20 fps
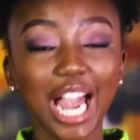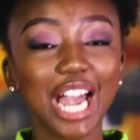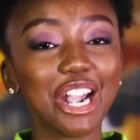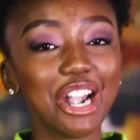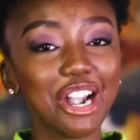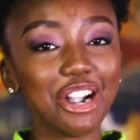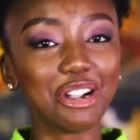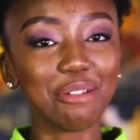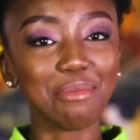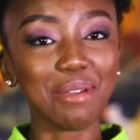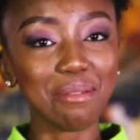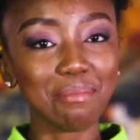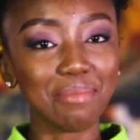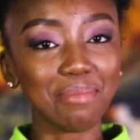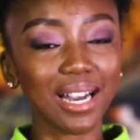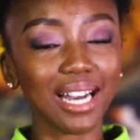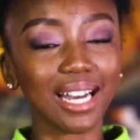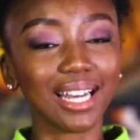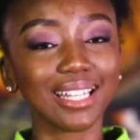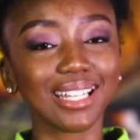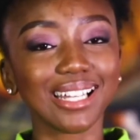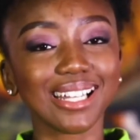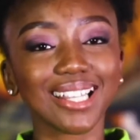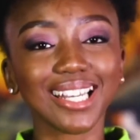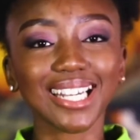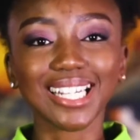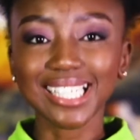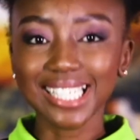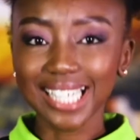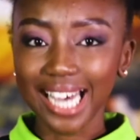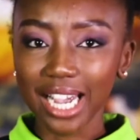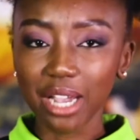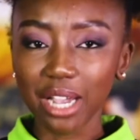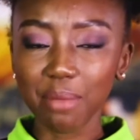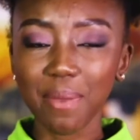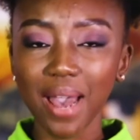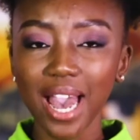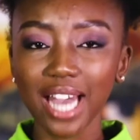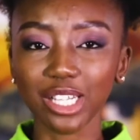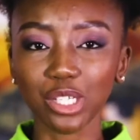Remember, the entire
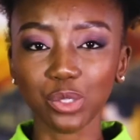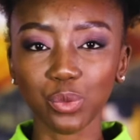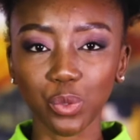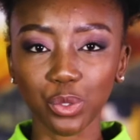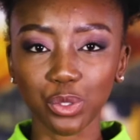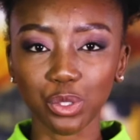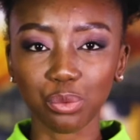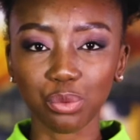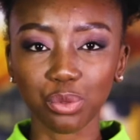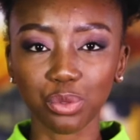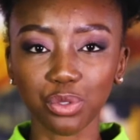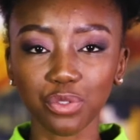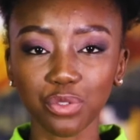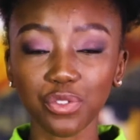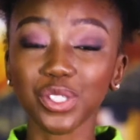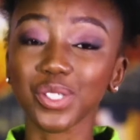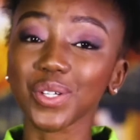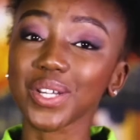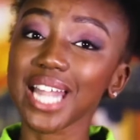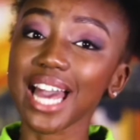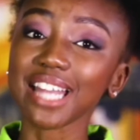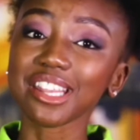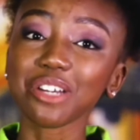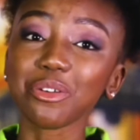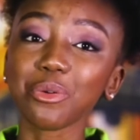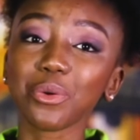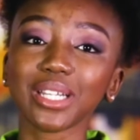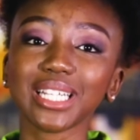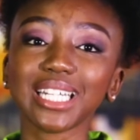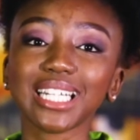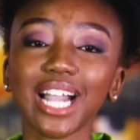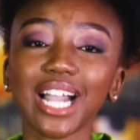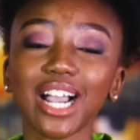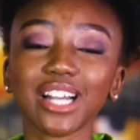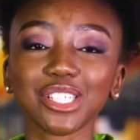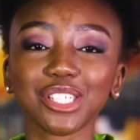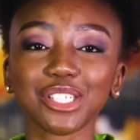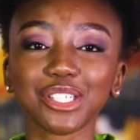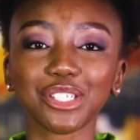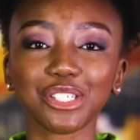pad is waterproof, so nothing will leak out
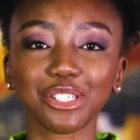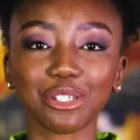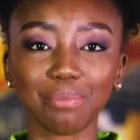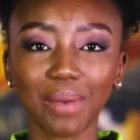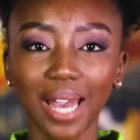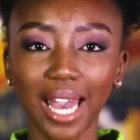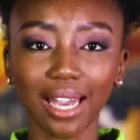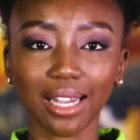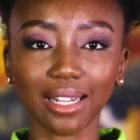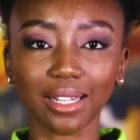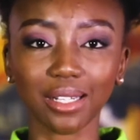into your bag.